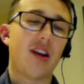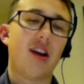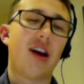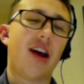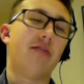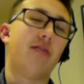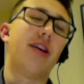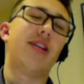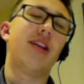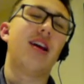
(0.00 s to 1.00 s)
As
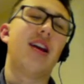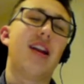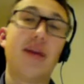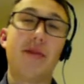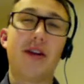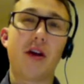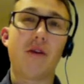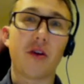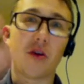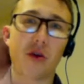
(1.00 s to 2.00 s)
always, let me know
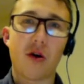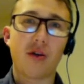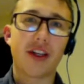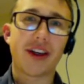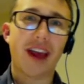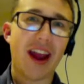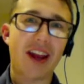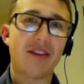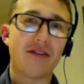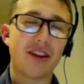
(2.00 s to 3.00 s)
if you're holding
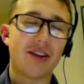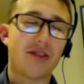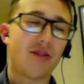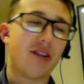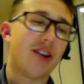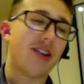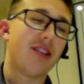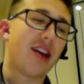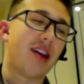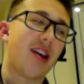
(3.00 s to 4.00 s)
any of these
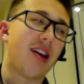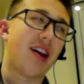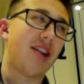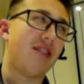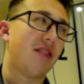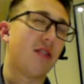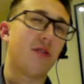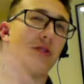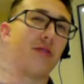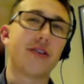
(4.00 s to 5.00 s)
coins, and if
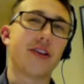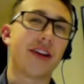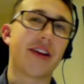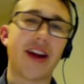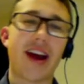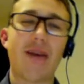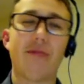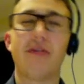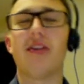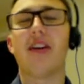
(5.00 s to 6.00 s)
so, what do you think is going to
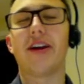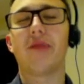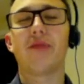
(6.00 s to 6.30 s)
happen? Like,